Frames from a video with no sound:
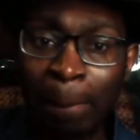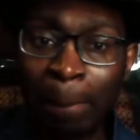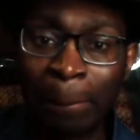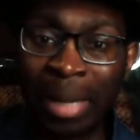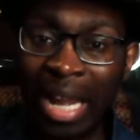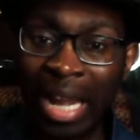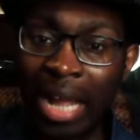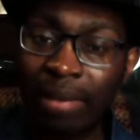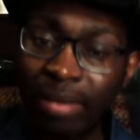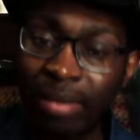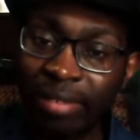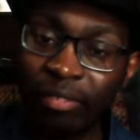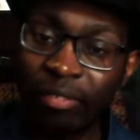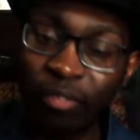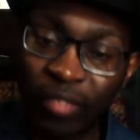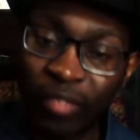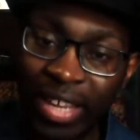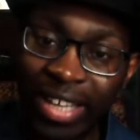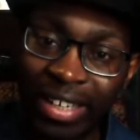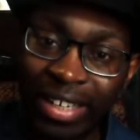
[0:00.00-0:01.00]
But I have a
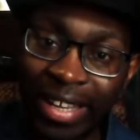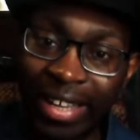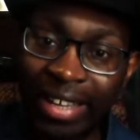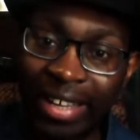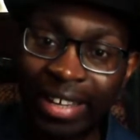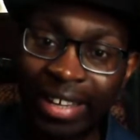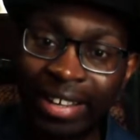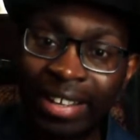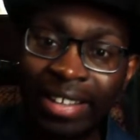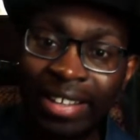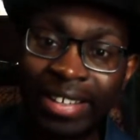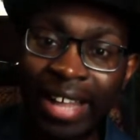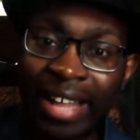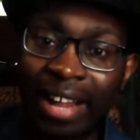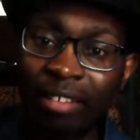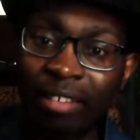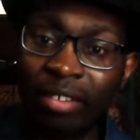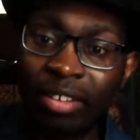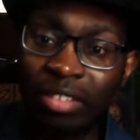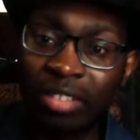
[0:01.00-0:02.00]
feeling
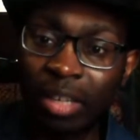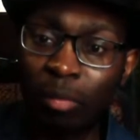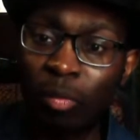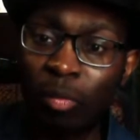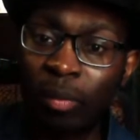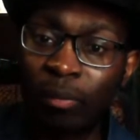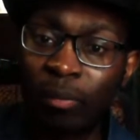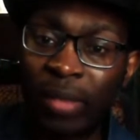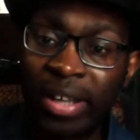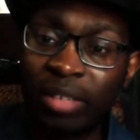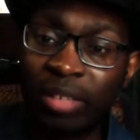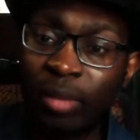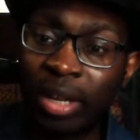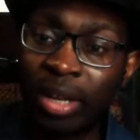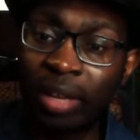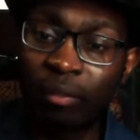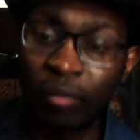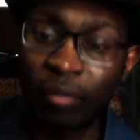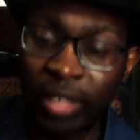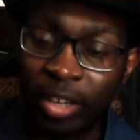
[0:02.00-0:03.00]
Calgary finds a way
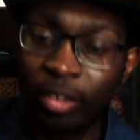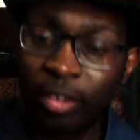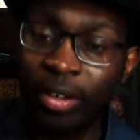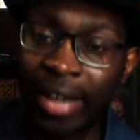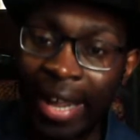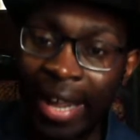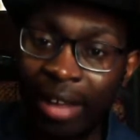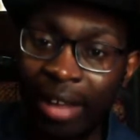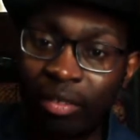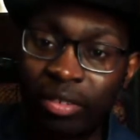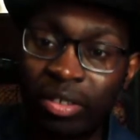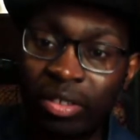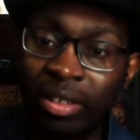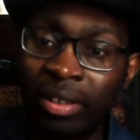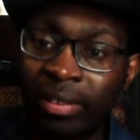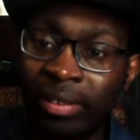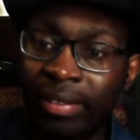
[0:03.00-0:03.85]
to figure it out.